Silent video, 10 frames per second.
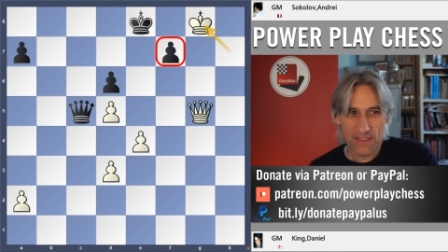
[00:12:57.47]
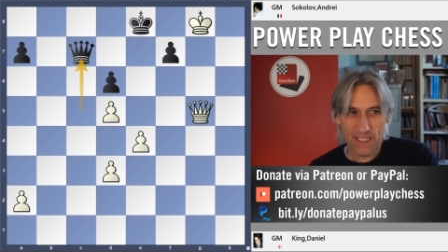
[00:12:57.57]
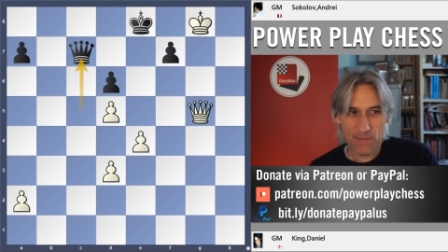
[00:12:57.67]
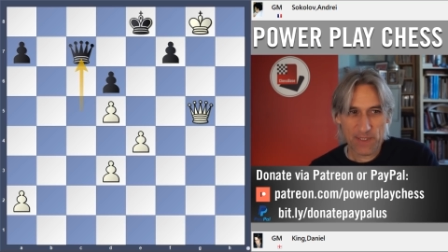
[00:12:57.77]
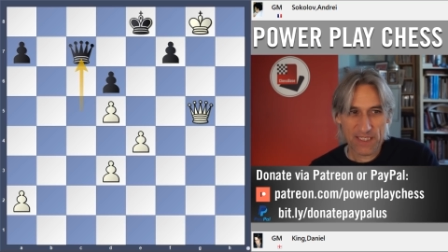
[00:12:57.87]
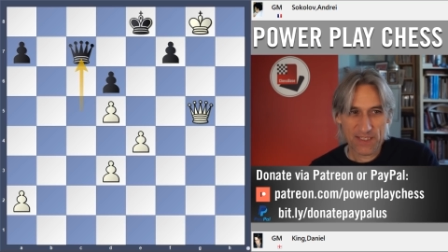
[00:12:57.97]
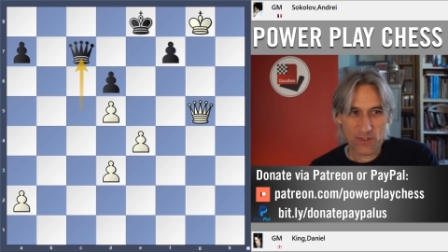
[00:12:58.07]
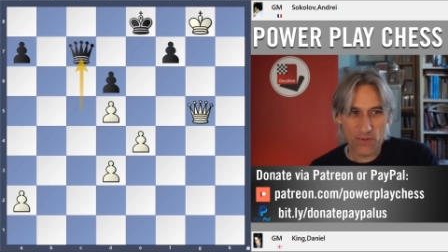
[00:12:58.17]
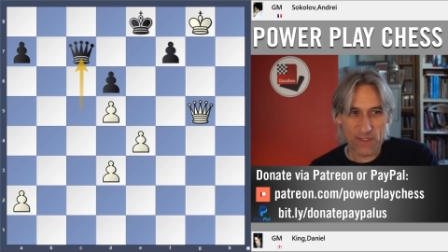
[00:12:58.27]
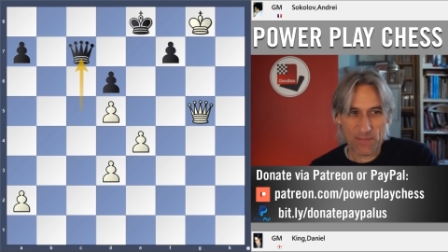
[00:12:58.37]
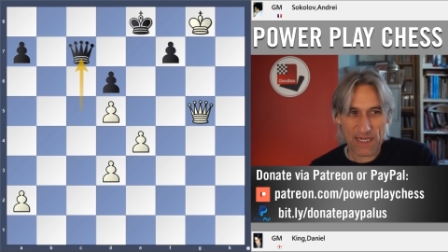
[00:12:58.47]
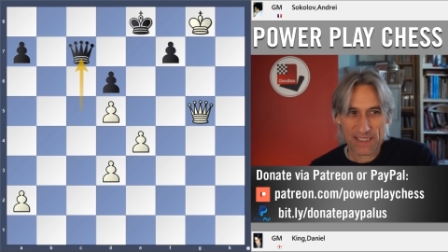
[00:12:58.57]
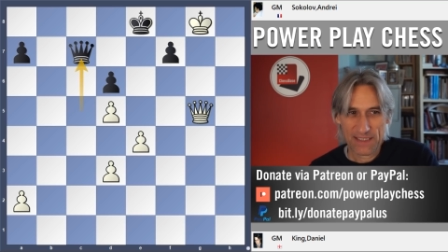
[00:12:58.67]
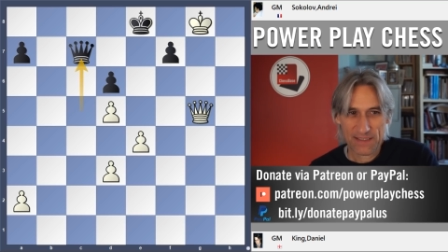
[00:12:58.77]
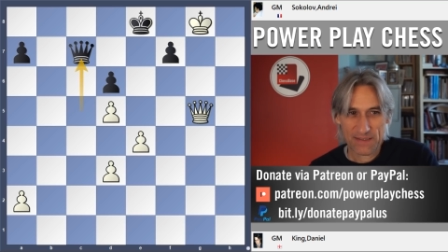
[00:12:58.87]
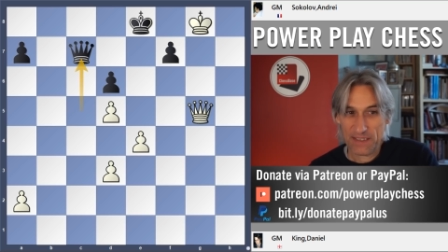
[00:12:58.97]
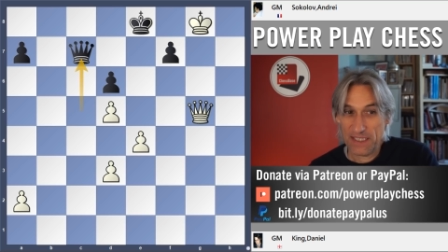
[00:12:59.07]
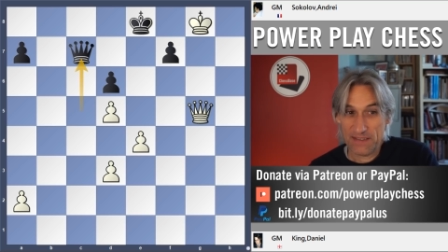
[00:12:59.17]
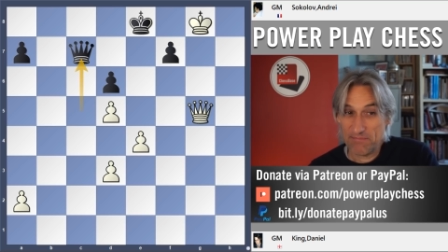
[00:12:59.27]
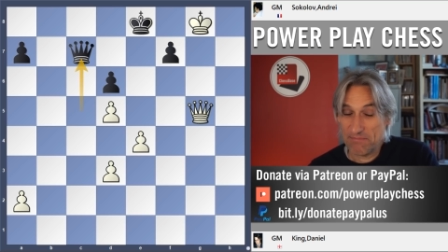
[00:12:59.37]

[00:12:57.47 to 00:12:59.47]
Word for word: He played his queen back. He